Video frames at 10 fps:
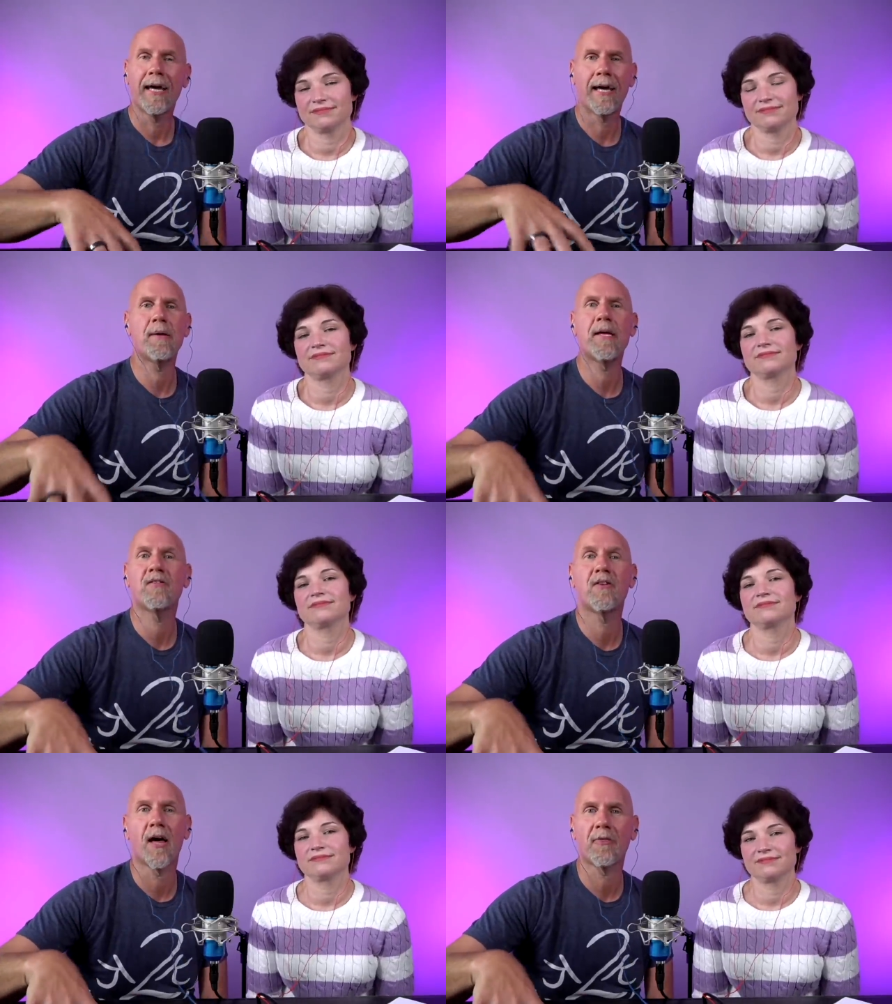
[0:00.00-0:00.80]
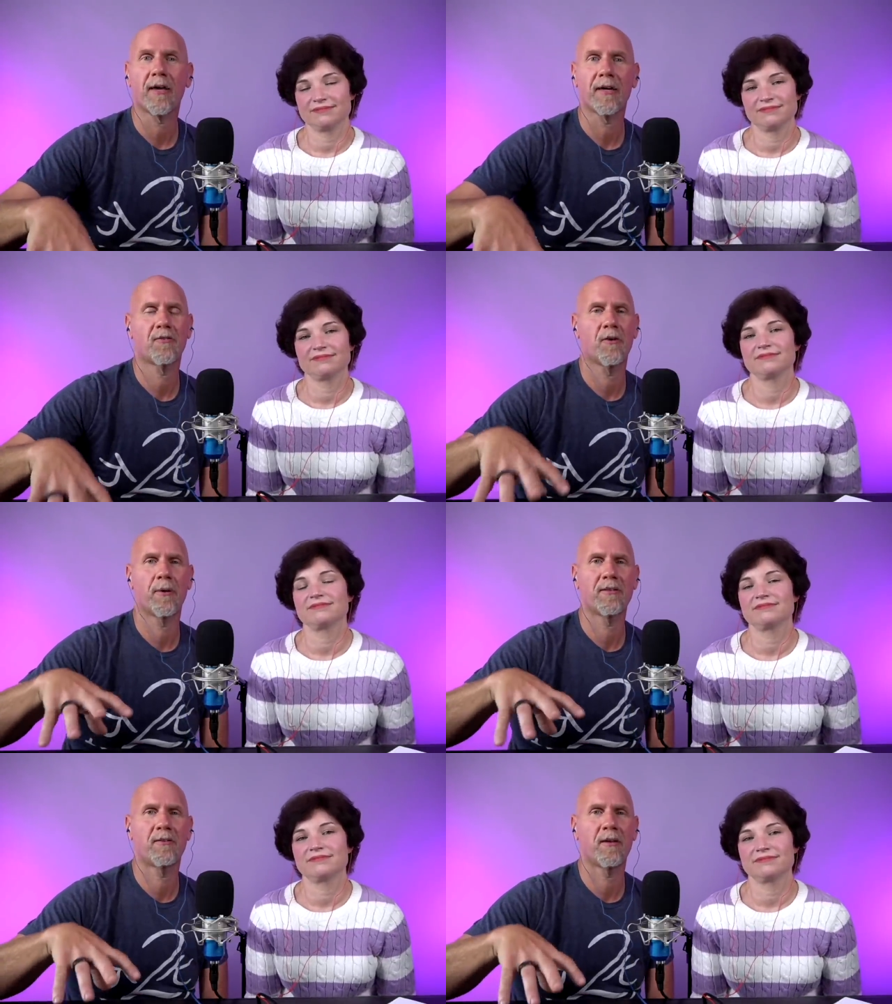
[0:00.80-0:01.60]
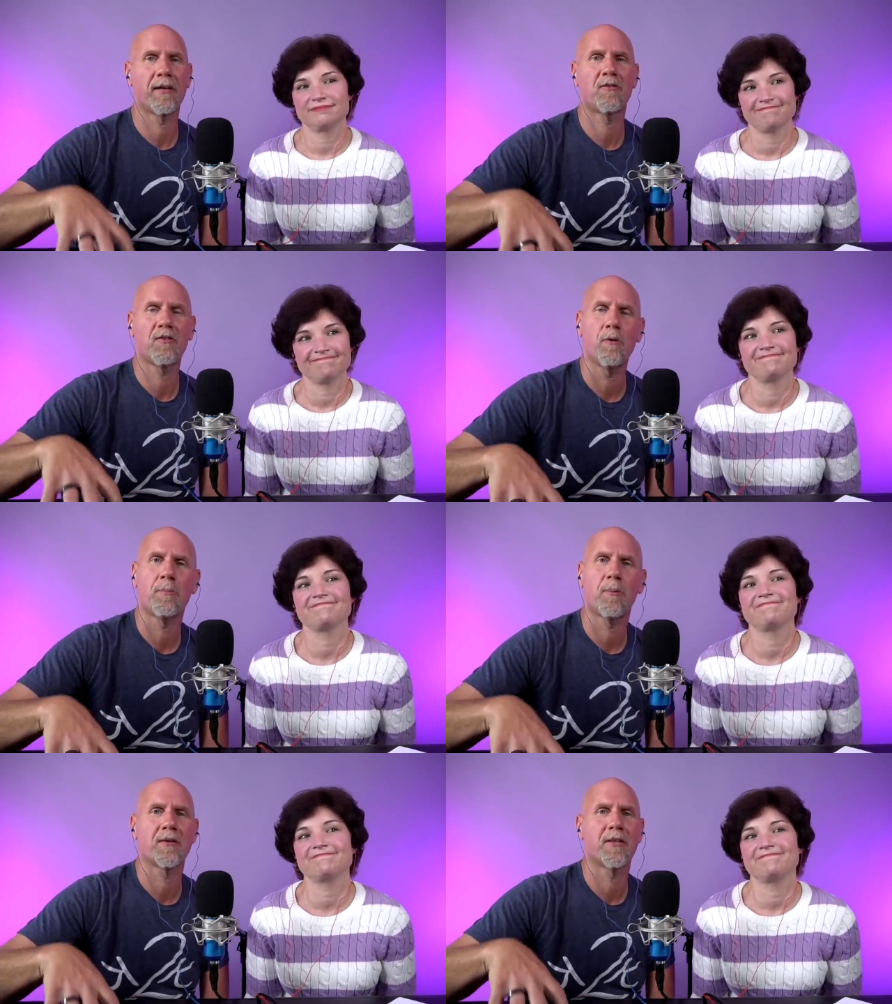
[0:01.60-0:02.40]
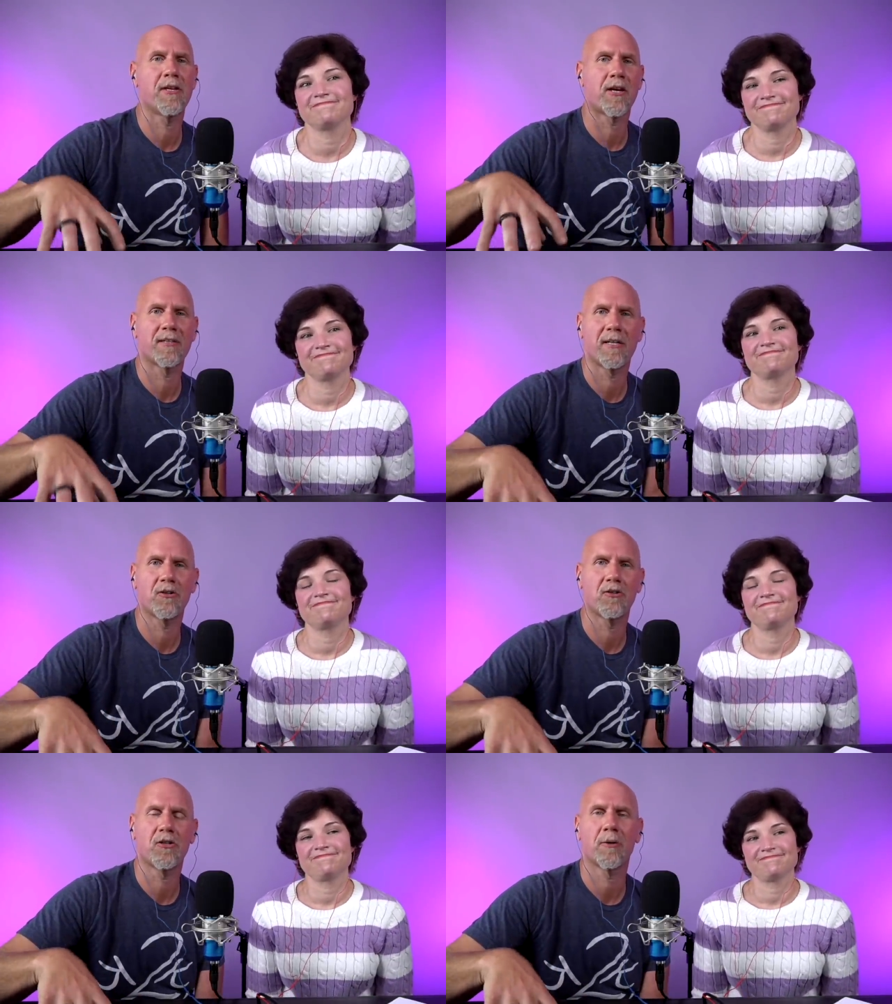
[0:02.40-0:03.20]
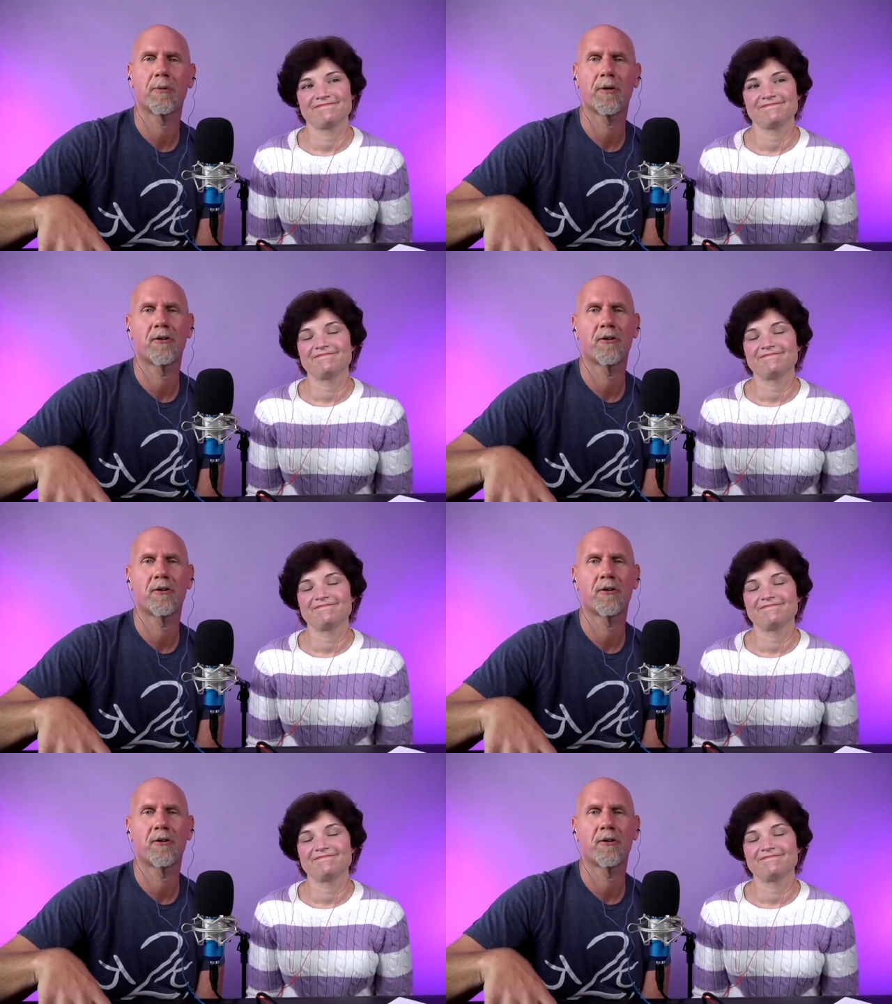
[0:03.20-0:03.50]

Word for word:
Speaker 1: It means nothing. So it's so important that you continue doing what you're